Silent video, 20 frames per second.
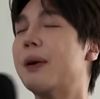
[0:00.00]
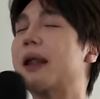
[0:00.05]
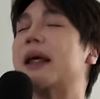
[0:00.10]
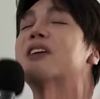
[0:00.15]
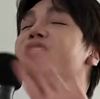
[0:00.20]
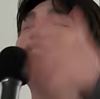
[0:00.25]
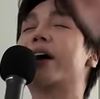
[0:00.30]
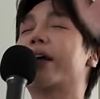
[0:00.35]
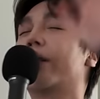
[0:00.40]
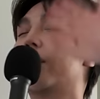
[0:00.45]
But
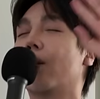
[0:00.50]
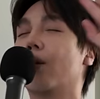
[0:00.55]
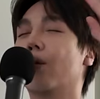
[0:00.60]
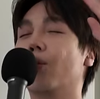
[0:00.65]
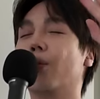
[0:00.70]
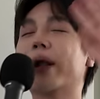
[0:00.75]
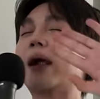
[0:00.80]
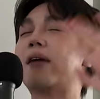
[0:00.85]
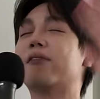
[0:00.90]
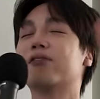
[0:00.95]
in general,
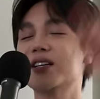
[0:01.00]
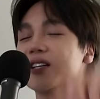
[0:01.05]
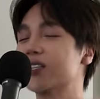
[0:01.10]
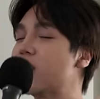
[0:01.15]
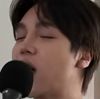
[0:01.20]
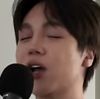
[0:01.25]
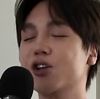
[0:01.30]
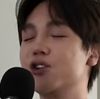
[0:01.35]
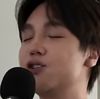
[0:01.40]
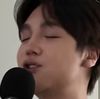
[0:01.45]
whatever
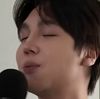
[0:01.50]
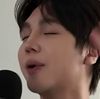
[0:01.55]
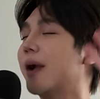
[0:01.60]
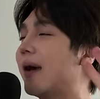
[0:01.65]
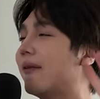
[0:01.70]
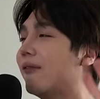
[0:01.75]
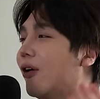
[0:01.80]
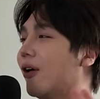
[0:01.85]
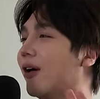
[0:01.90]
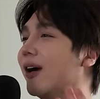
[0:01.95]
TikTok, YouTube,
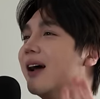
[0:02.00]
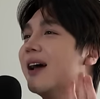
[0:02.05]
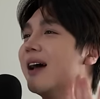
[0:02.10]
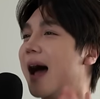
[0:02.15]
whatever.